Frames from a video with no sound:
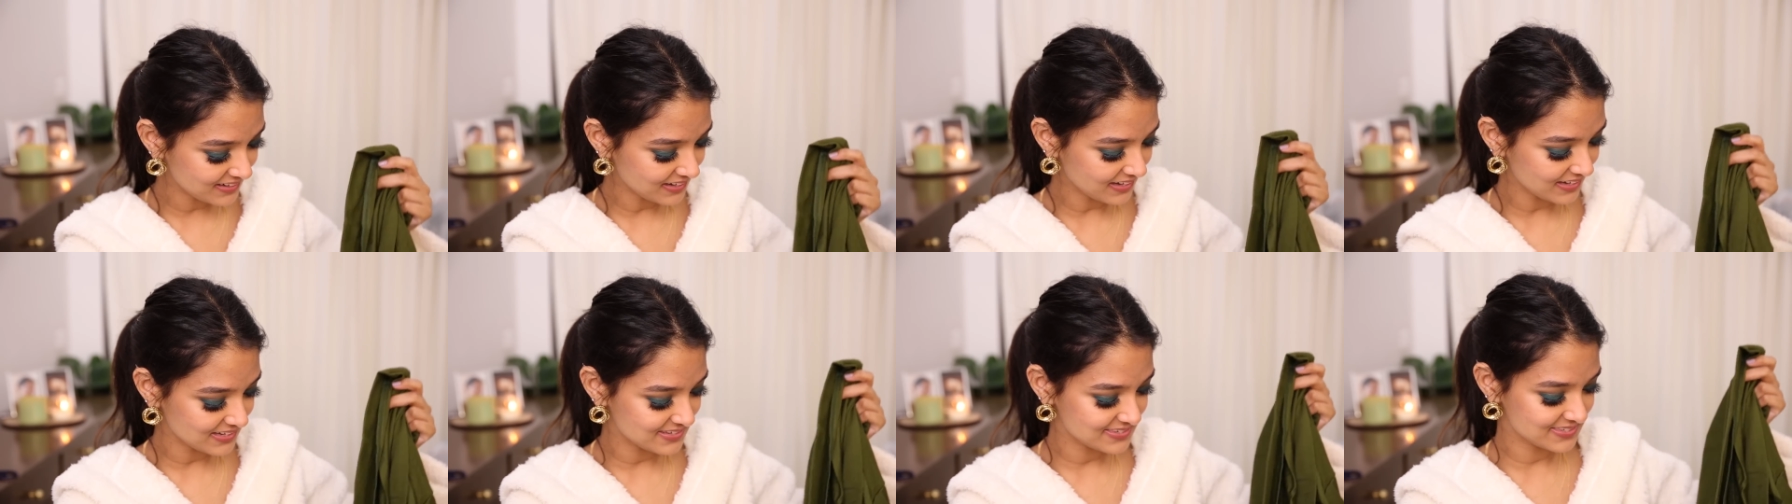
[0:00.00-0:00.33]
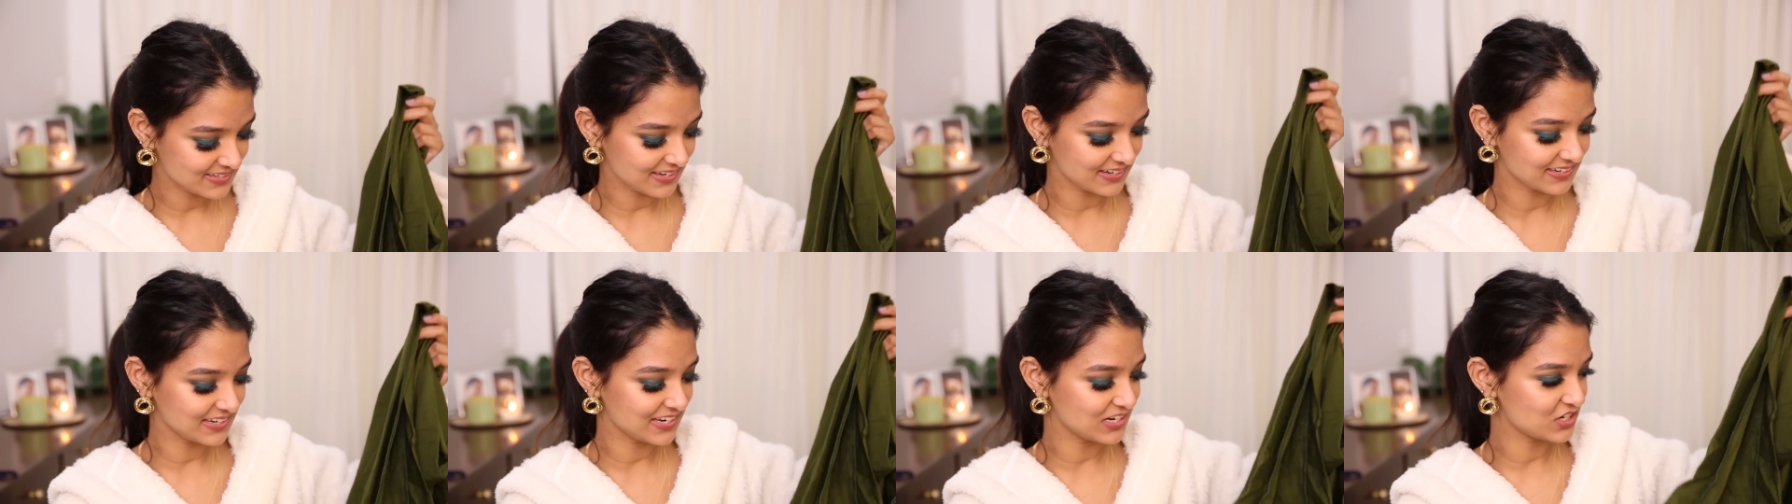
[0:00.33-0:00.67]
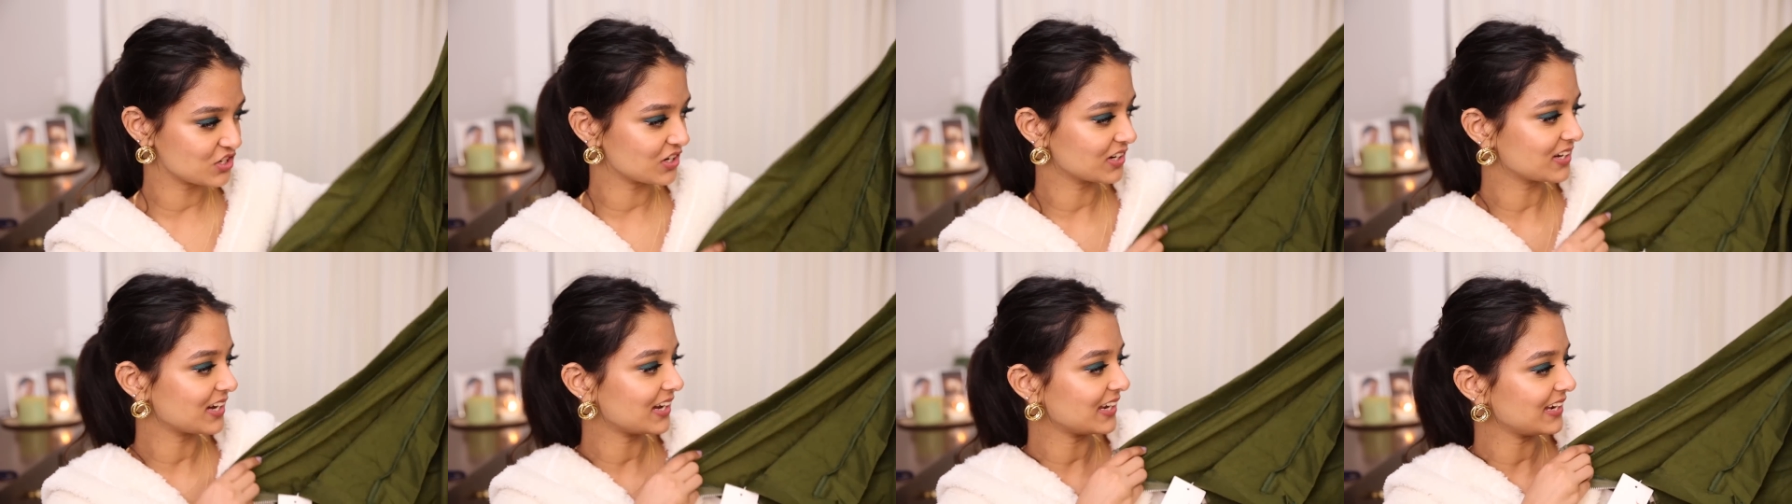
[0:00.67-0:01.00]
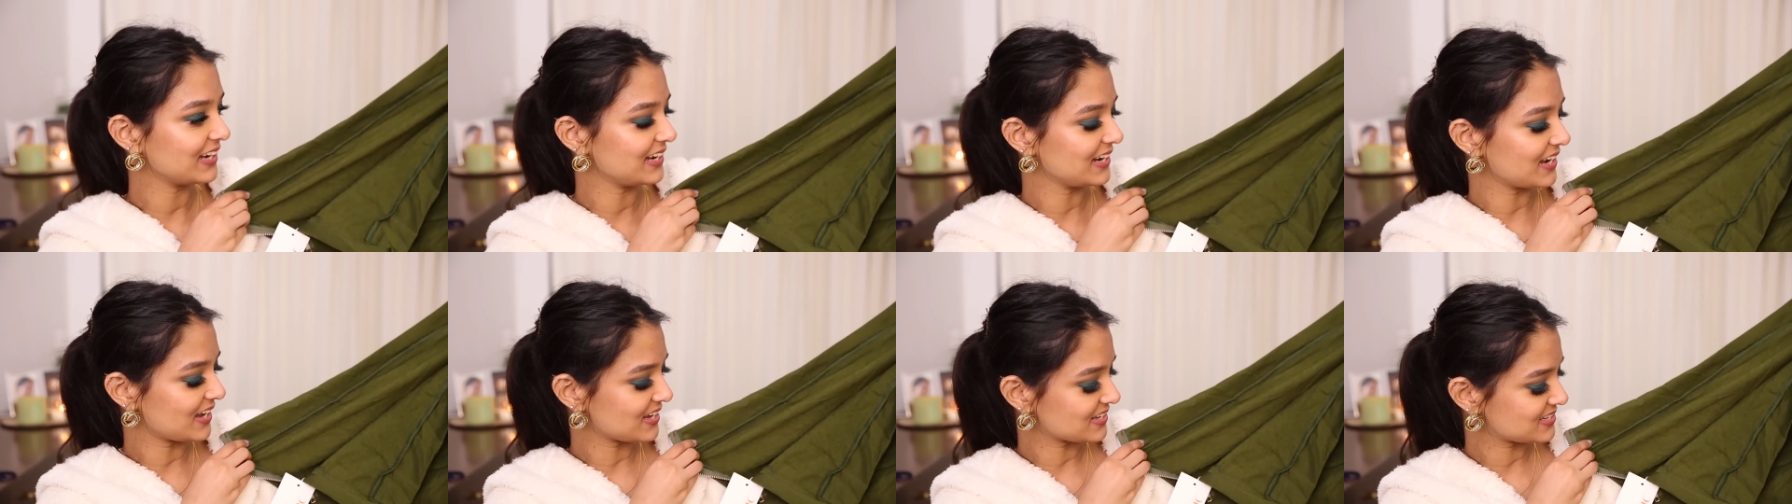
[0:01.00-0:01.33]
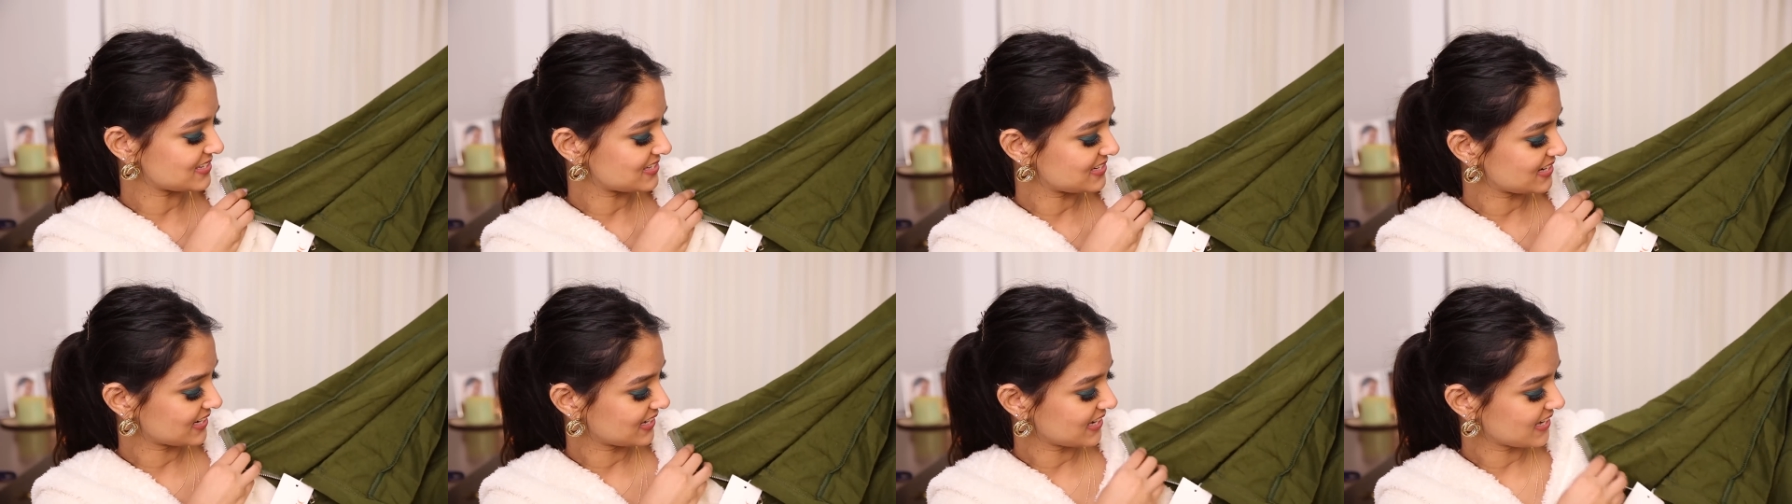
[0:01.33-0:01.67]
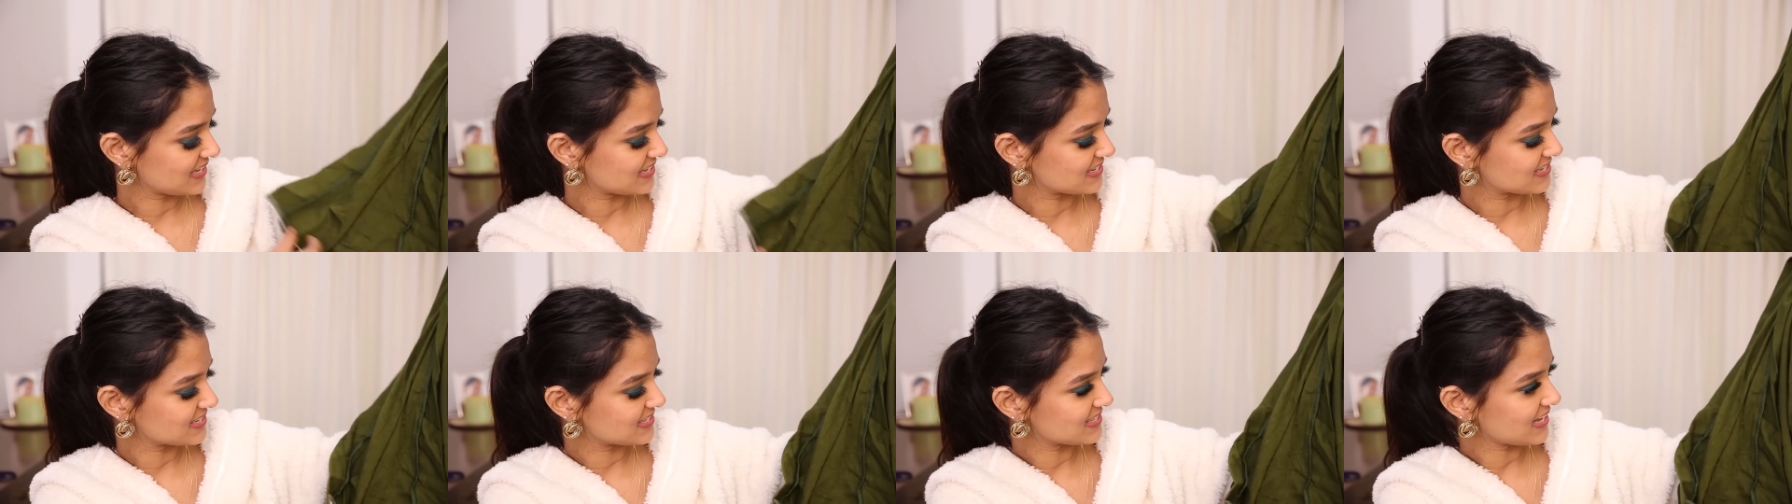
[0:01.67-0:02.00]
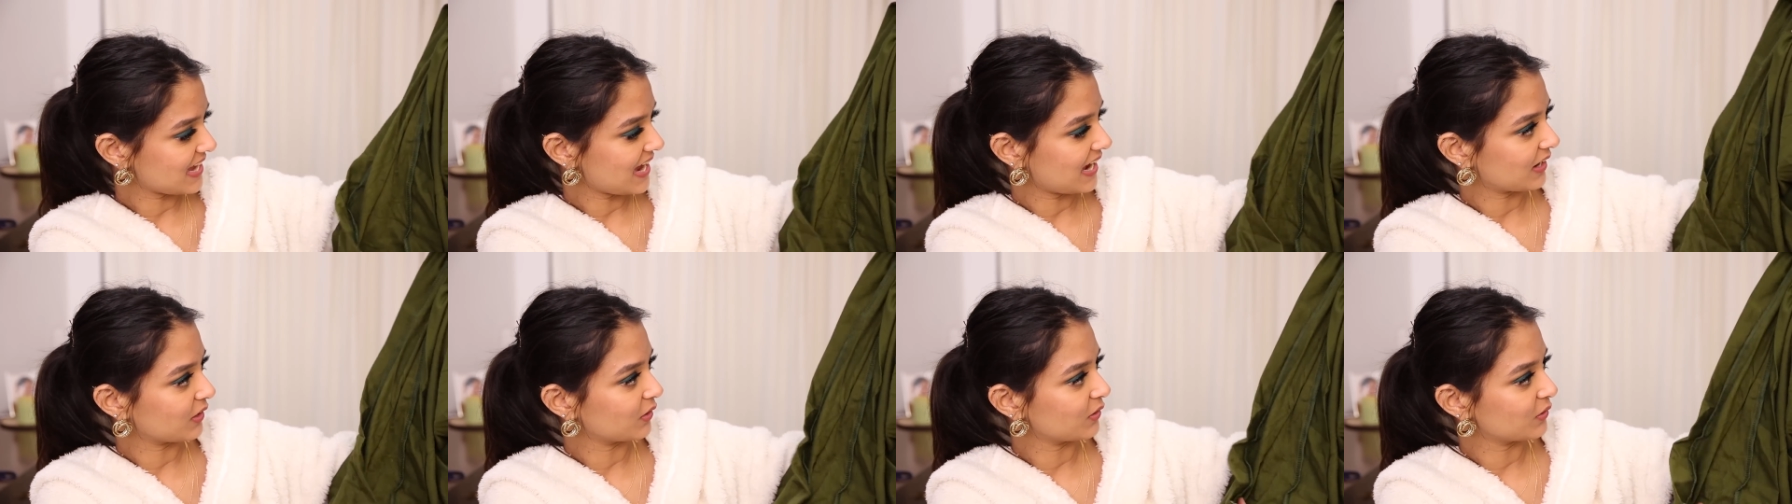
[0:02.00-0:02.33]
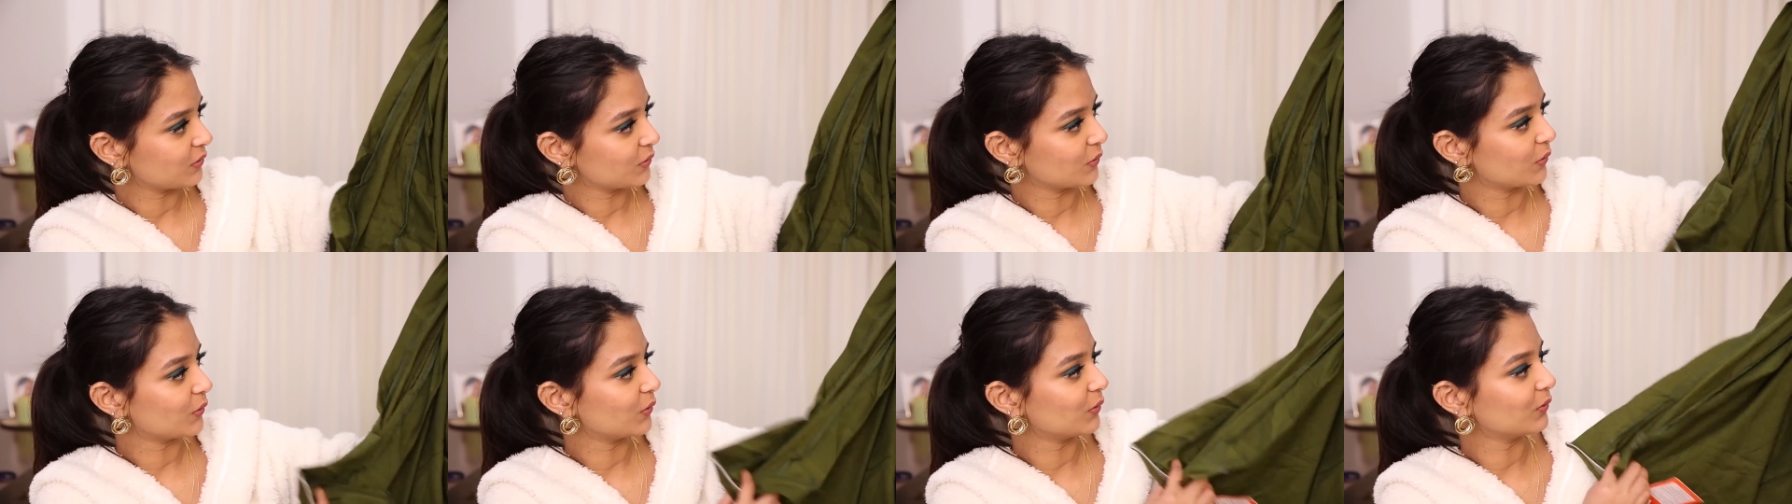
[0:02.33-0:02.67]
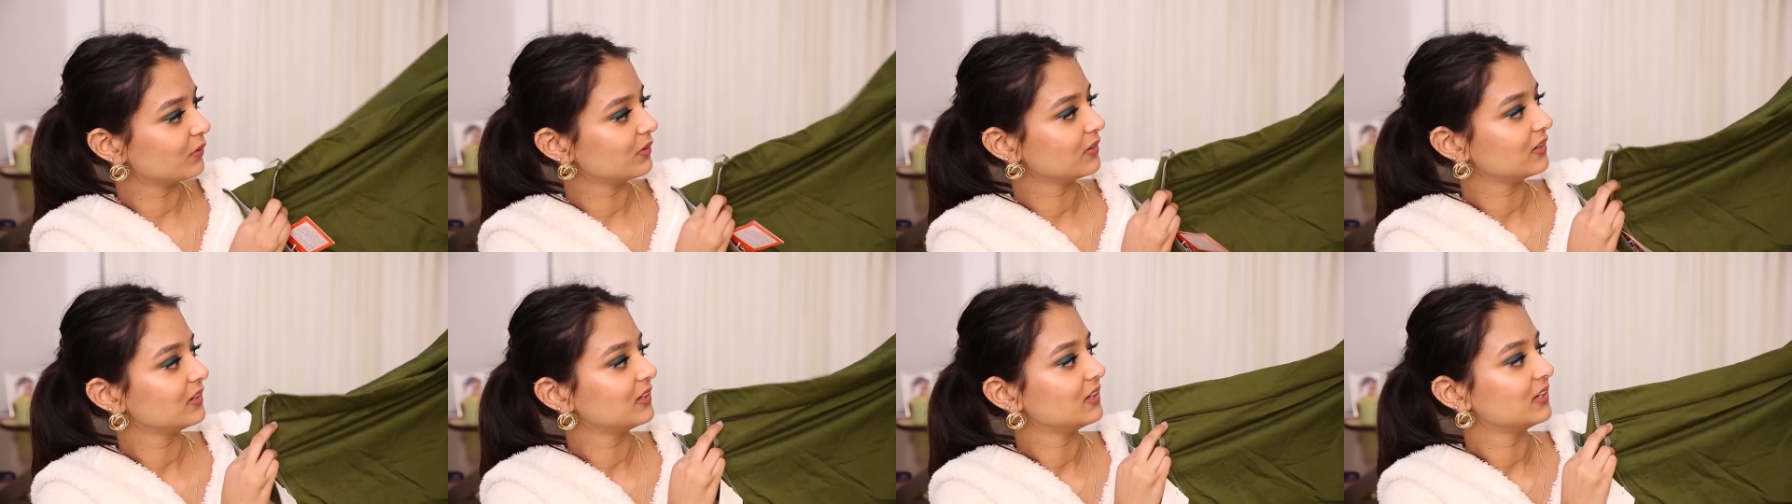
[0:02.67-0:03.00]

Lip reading: Iska niche ka elastic is, I don't know,